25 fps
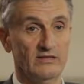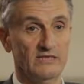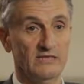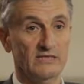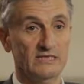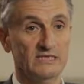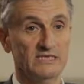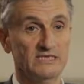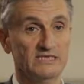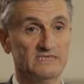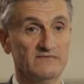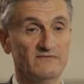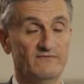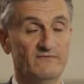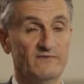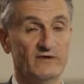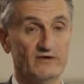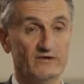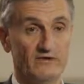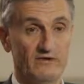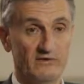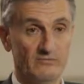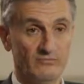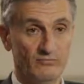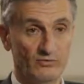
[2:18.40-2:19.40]
It is
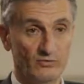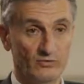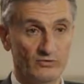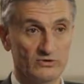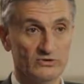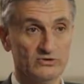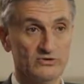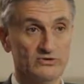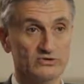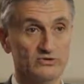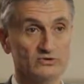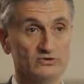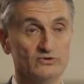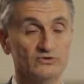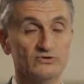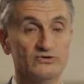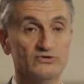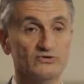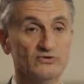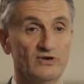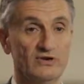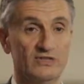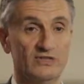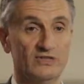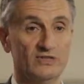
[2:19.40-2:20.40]
very important to
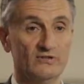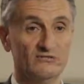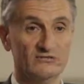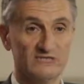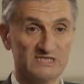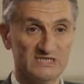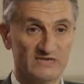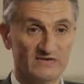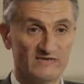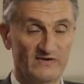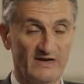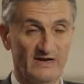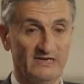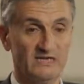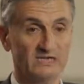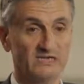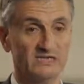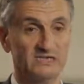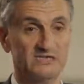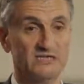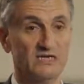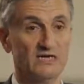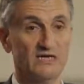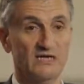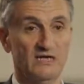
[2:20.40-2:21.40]
treat the risk
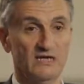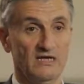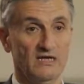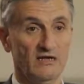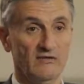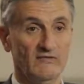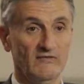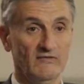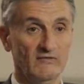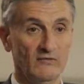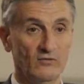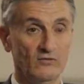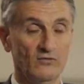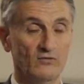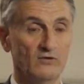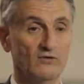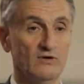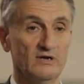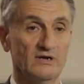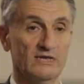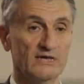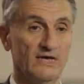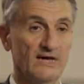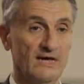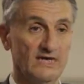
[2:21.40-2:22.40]
factors for
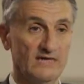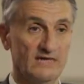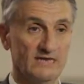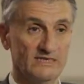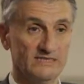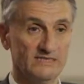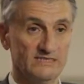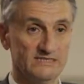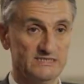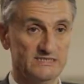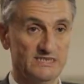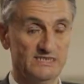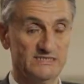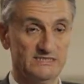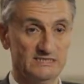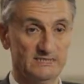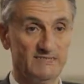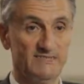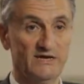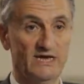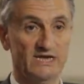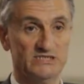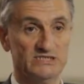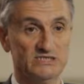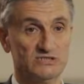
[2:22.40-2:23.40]
cardiac disease in
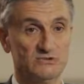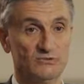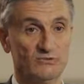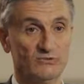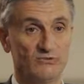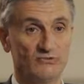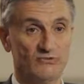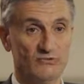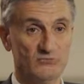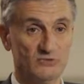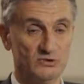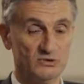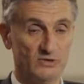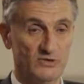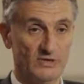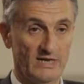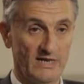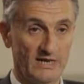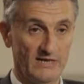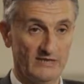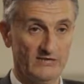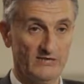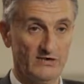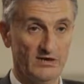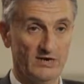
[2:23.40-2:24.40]
patients with rheumatoid
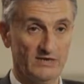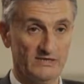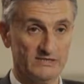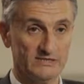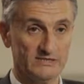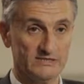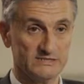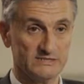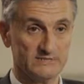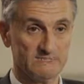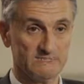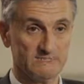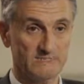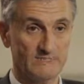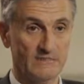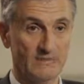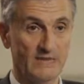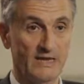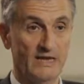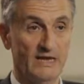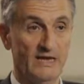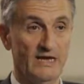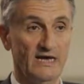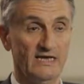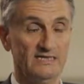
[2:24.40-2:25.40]
arthritis,
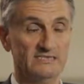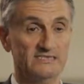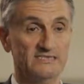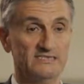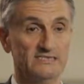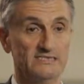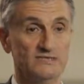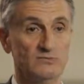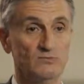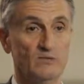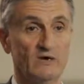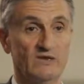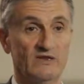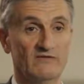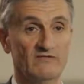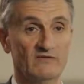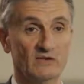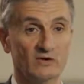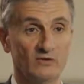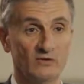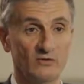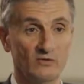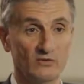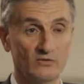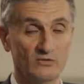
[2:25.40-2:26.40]
as this is one of
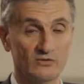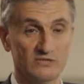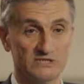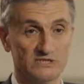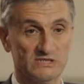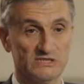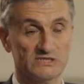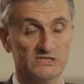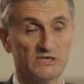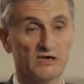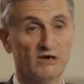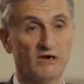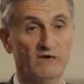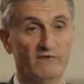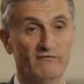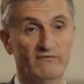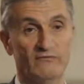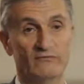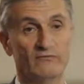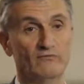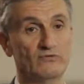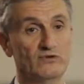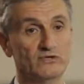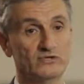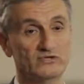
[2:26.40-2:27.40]
the causes of
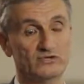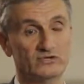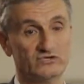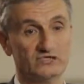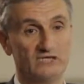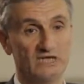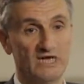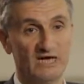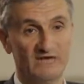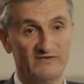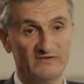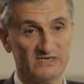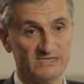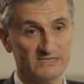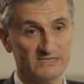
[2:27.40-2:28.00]
reduced life